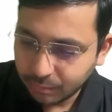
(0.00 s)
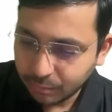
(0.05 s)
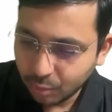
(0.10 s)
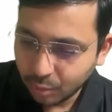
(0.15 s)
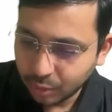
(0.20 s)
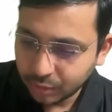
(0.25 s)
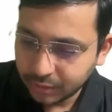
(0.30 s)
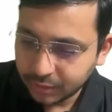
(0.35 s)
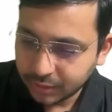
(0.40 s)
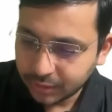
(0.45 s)

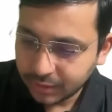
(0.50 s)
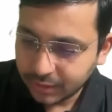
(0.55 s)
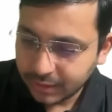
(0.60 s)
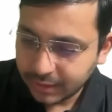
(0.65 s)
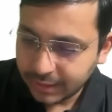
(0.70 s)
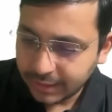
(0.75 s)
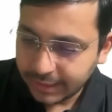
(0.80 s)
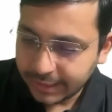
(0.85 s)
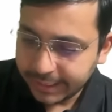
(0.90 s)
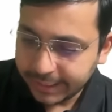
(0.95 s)
Both
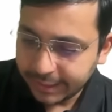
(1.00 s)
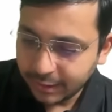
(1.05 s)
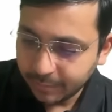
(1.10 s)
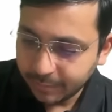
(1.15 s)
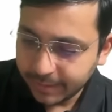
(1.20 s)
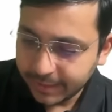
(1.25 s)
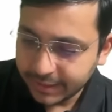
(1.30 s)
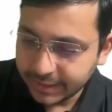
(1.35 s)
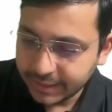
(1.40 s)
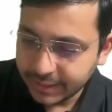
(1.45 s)
NEET
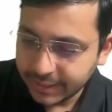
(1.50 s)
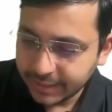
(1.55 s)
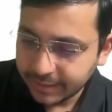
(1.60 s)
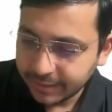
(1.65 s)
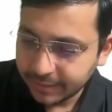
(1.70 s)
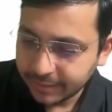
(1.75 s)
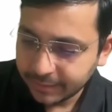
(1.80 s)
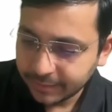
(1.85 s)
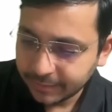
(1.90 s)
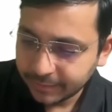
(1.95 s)
PG
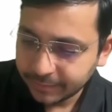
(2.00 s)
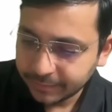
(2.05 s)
